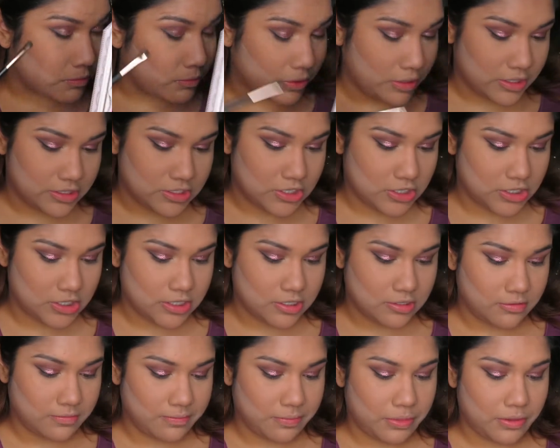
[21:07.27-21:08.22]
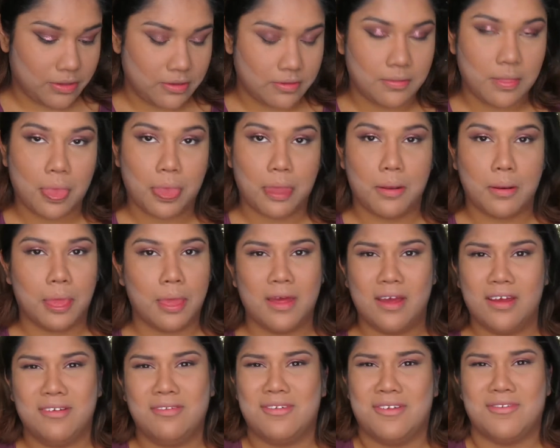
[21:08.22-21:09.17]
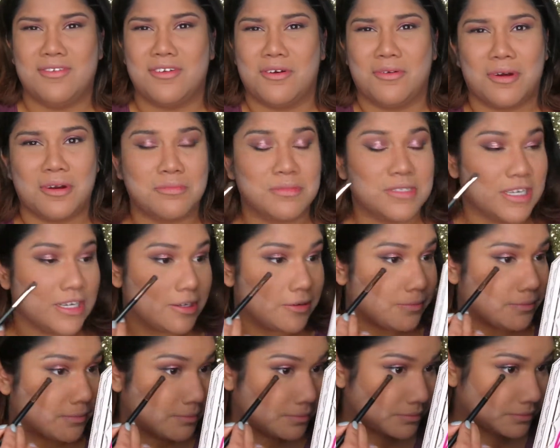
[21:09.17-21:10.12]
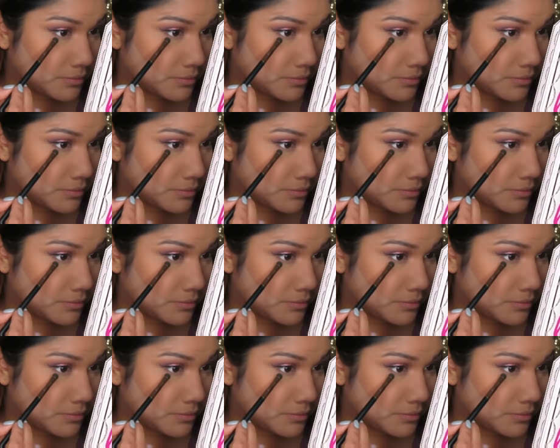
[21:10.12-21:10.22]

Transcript: What? I don't even know what I'm saying.